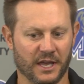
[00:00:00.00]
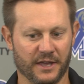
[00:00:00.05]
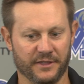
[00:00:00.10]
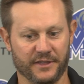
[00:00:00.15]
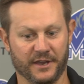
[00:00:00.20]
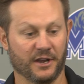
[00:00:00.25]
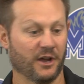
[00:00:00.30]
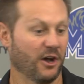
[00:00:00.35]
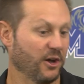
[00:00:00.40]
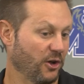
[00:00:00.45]

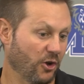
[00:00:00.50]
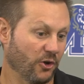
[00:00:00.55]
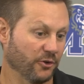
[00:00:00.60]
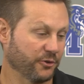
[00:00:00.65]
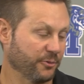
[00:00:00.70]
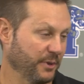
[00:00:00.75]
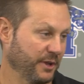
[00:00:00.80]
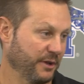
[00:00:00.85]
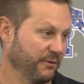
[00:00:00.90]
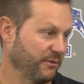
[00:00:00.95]
And then
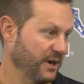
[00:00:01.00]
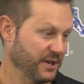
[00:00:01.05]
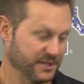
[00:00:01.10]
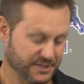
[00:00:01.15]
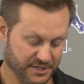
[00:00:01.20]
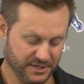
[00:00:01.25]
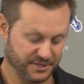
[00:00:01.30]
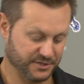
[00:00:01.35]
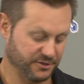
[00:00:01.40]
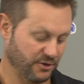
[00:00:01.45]
ultimately, right,
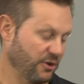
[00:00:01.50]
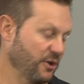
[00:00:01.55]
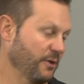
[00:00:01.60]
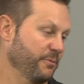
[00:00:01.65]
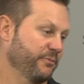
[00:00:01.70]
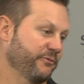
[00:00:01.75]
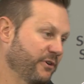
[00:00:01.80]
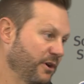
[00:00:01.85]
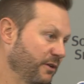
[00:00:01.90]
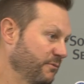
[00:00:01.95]
it's going to start
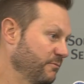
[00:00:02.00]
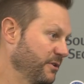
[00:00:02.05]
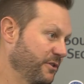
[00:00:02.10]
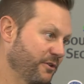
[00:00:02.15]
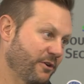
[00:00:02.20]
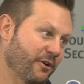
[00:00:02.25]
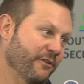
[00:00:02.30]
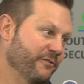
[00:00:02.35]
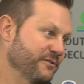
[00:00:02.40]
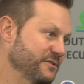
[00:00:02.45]
up front
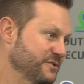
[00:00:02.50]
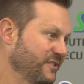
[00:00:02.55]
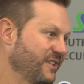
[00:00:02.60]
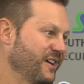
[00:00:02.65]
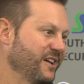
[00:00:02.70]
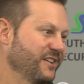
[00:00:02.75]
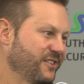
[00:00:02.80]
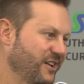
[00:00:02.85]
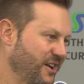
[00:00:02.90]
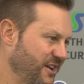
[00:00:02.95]
with our offensive
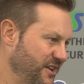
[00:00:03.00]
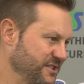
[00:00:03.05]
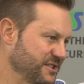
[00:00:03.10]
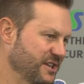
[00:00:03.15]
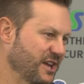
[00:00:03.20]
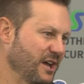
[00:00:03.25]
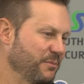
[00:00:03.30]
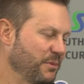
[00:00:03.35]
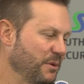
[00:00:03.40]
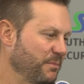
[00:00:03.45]
line. Tight
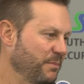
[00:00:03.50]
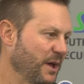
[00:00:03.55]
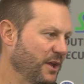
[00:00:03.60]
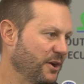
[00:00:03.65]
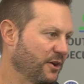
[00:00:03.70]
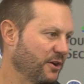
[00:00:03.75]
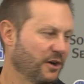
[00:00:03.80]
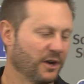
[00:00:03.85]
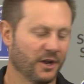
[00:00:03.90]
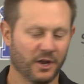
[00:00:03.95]
ends got to be
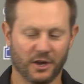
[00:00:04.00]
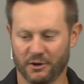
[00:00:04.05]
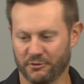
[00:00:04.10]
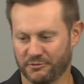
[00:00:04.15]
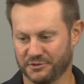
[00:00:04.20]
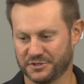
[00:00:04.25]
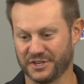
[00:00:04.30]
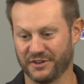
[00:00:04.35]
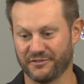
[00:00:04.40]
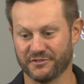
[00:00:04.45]
better.
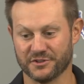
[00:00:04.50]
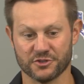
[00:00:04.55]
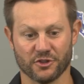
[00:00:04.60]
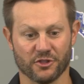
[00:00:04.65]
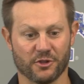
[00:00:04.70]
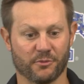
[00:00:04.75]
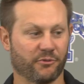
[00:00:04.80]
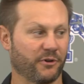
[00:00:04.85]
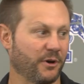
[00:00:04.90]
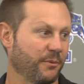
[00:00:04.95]
Receivers
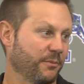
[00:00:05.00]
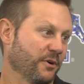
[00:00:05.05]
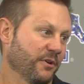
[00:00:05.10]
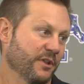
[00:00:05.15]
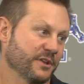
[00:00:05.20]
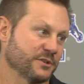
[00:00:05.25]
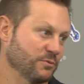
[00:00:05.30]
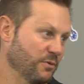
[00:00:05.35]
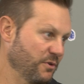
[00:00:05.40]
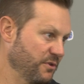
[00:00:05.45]
on the
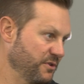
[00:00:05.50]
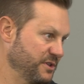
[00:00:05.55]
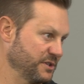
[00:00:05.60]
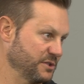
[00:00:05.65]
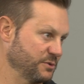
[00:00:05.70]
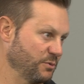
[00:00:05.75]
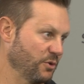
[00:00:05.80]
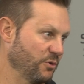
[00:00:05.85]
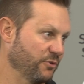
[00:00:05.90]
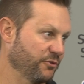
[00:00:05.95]
perimeter, that's one of the
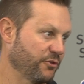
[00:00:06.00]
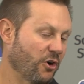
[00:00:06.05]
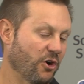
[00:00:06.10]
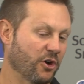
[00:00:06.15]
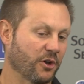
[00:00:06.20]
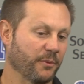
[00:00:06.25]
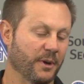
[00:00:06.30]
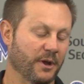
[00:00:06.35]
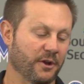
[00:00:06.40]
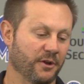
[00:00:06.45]
things we don't
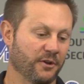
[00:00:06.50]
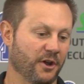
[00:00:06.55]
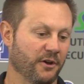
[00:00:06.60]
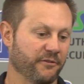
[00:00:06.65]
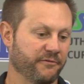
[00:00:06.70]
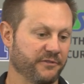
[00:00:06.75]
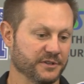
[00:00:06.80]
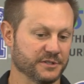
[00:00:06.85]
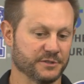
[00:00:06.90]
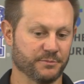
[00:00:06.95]
talk about
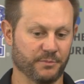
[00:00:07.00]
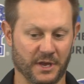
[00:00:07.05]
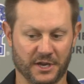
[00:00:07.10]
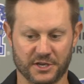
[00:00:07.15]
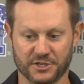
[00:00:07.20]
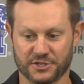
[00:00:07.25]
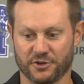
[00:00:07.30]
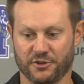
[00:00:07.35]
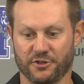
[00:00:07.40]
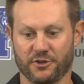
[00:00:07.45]
enough, is
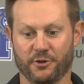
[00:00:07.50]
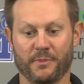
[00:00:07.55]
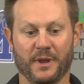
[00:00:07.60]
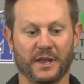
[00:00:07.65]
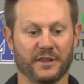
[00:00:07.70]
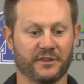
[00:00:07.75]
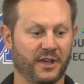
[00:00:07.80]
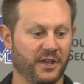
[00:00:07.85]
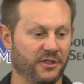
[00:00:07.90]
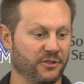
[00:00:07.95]
making sure they're
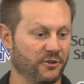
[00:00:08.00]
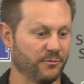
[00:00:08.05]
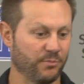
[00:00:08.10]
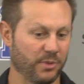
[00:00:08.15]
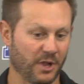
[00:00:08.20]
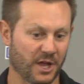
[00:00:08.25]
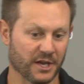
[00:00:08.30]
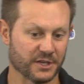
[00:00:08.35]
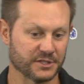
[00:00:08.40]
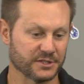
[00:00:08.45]
maintaining their
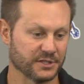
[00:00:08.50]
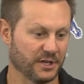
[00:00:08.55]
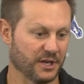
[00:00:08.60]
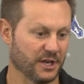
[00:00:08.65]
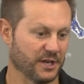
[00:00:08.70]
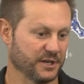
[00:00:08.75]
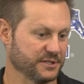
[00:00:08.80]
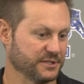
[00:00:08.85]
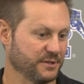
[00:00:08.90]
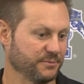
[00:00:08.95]
blocks,
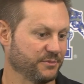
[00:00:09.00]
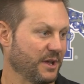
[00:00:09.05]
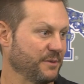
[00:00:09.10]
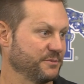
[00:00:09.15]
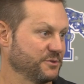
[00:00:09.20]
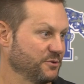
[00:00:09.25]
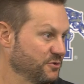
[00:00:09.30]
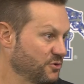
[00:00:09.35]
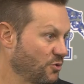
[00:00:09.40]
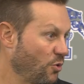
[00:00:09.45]
because
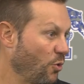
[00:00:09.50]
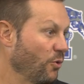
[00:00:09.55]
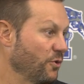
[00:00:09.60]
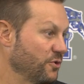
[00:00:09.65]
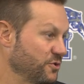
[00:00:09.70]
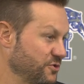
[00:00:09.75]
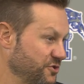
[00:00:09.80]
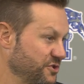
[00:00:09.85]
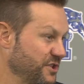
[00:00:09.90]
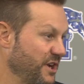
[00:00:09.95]
sometimes those
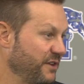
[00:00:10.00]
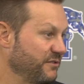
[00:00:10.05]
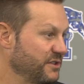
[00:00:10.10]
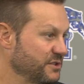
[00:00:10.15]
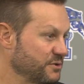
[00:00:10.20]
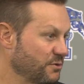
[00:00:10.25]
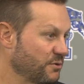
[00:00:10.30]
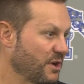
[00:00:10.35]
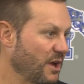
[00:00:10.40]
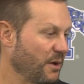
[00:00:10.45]
corners or
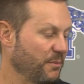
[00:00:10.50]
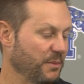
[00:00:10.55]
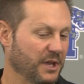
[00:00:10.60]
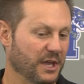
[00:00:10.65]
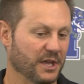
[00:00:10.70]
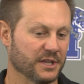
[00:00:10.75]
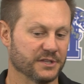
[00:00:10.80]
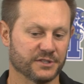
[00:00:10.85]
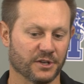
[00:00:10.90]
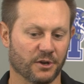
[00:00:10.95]
safeties are
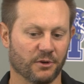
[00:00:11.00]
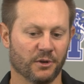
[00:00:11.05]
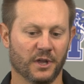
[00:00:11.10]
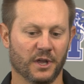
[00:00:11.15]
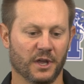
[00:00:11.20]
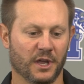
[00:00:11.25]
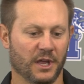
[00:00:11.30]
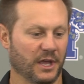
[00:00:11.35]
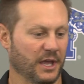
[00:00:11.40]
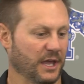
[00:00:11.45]
coming in. So,
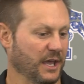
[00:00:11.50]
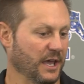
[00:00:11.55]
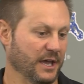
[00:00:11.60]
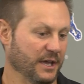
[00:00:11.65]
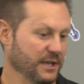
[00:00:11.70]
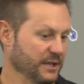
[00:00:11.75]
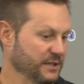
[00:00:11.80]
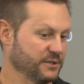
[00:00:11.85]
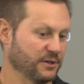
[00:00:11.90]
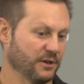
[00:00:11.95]

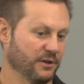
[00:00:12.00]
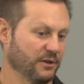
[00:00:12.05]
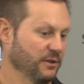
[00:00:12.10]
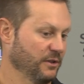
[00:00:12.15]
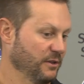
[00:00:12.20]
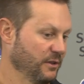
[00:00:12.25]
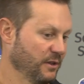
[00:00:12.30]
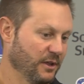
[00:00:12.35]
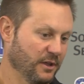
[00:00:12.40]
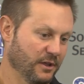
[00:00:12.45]
yeah,
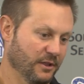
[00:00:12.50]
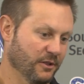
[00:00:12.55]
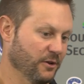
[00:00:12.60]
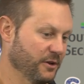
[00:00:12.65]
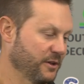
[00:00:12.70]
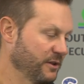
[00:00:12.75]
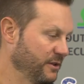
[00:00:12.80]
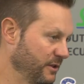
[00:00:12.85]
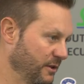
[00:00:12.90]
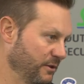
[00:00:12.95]
the
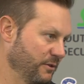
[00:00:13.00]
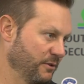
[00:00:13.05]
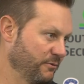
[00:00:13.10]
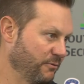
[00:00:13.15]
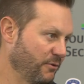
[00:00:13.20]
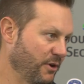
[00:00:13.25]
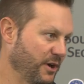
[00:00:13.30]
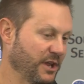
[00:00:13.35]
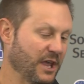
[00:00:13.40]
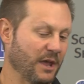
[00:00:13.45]

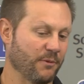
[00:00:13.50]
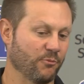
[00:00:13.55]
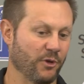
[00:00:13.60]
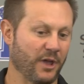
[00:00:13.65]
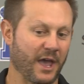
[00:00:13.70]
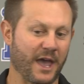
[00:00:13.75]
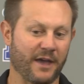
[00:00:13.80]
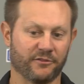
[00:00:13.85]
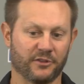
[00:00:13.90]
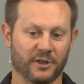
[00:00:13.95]
running game,
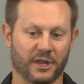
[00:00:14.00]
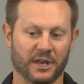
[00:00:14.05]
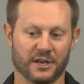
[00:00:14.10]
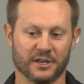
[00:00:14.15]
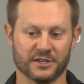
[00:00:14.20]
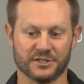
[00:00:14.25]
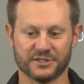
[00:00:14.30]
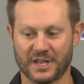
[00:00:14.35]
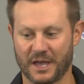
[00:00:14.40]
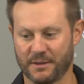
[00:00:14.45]
we have to get
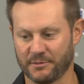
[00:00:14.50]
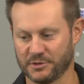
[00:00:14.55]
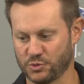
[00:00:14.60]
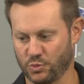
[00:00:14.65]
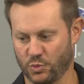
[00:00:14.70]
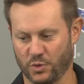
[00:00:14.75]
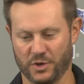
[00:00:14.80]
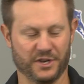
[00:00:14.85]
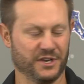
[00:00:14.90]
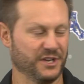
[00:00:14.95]
it
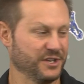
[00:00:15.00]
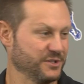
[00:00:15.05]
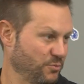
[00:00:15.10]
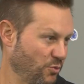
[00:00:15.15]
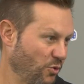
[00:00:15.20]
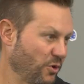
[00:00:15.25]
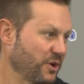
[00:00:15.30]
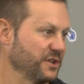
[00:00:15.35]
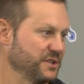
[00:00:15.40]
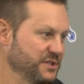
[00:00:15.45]
established where it is
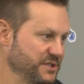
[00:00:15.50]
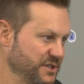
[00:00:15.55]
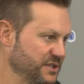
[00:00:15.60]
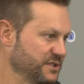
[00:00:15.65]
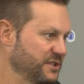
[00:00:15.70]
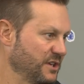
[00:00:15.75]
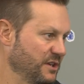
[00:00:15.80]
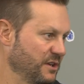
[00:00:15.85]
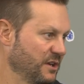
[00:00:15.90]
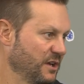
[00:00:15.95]
more
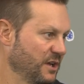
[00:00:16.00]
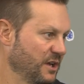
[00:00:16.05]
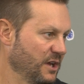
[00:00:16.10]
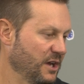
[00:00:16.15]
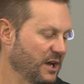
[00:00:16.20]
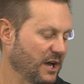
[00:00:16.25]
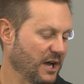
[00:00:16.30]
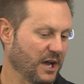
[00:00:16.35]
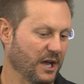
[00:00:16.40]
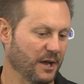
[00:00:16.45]
consistent.
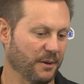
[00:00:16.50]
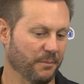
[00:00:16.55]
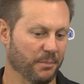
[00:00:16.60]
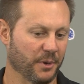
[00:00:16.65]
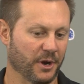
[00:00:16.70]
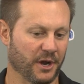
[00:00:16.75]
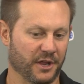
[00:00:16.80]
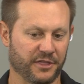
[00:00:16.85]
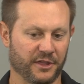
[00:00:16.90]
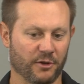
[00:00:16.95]

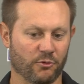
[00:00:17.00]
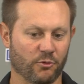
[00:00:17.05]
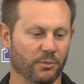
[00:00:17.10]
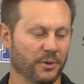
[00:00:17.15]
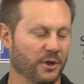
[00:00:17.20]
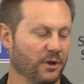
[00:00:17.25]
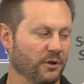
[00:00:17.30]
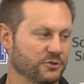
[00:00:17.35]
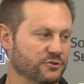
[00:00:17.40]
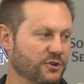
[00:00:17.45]
But I think we'll
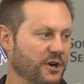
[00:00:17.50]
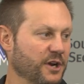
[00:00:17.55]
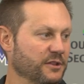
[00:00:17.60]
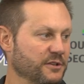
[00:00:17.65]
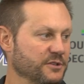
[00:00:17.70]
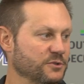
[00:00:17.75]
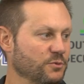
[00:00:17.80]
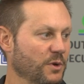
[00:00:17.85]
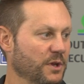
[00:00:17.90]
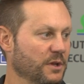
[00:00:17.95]
be on track
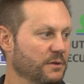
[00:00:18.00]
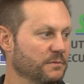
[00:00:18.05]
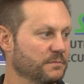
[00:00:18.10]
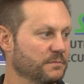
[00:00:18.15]
this week.